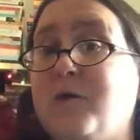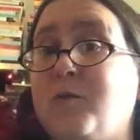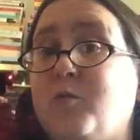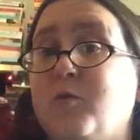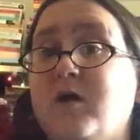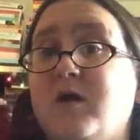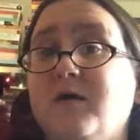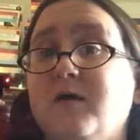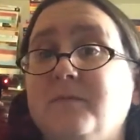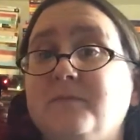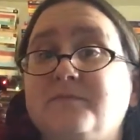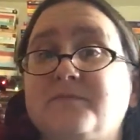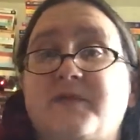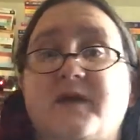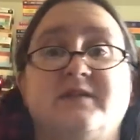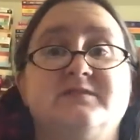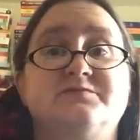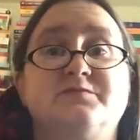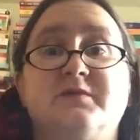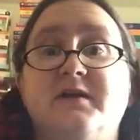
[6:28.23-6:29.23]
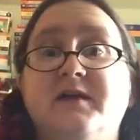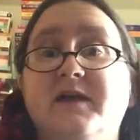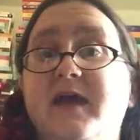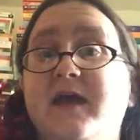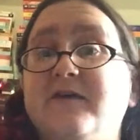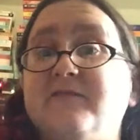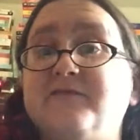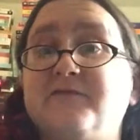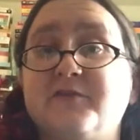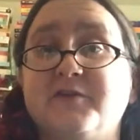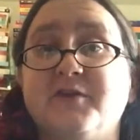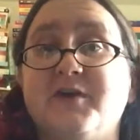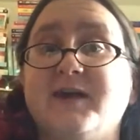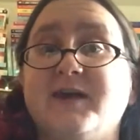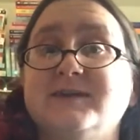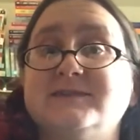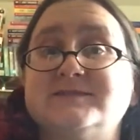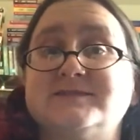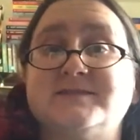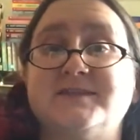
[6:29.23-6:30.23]
Well, that's what I have for you
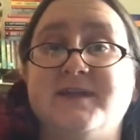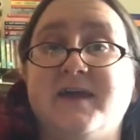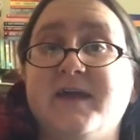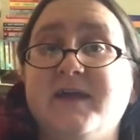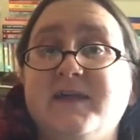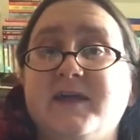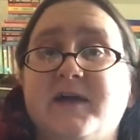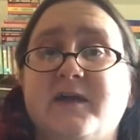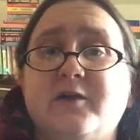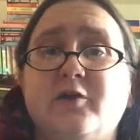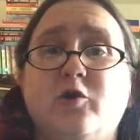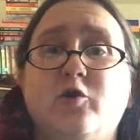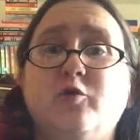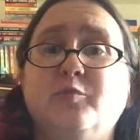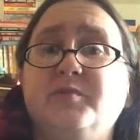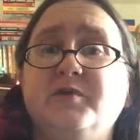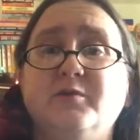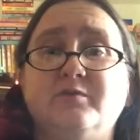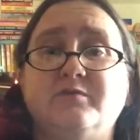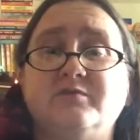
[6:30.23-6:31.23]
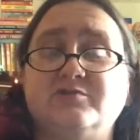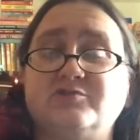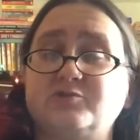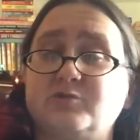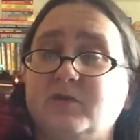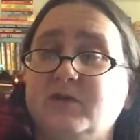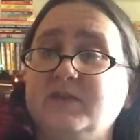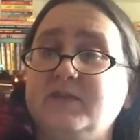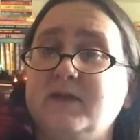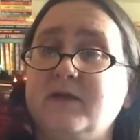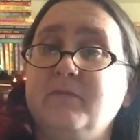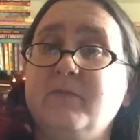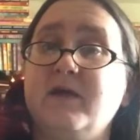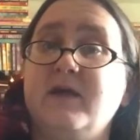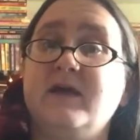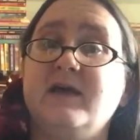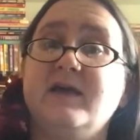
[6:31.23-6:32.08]
guys today. I hope you enjoyed them.